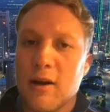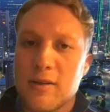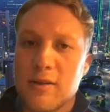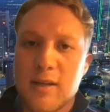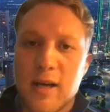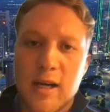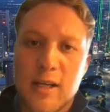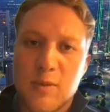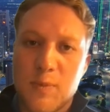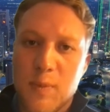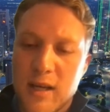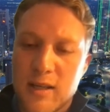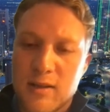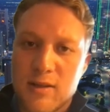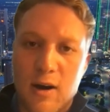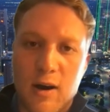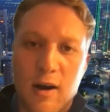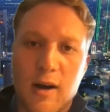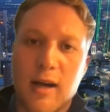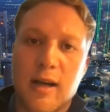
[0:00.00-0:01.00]

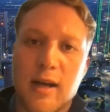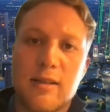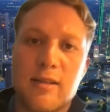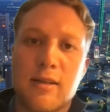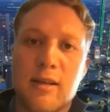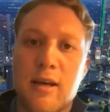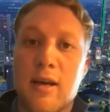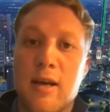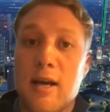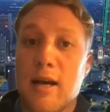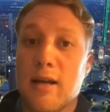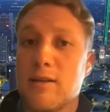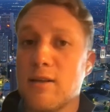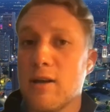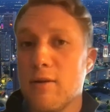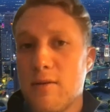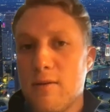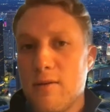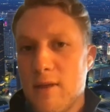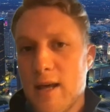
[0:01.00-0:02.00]
science-based targets. And
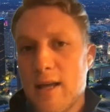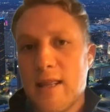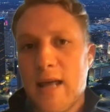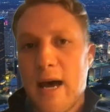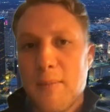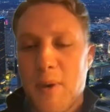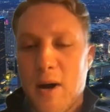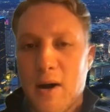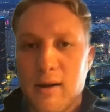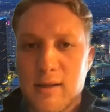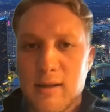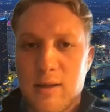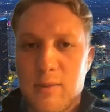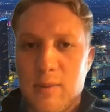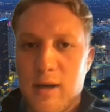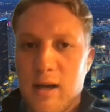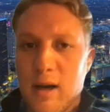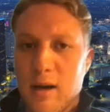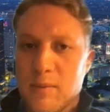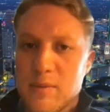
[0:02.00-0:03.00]
so then that policy
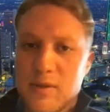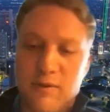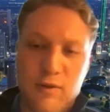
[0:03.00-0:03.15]
becomes,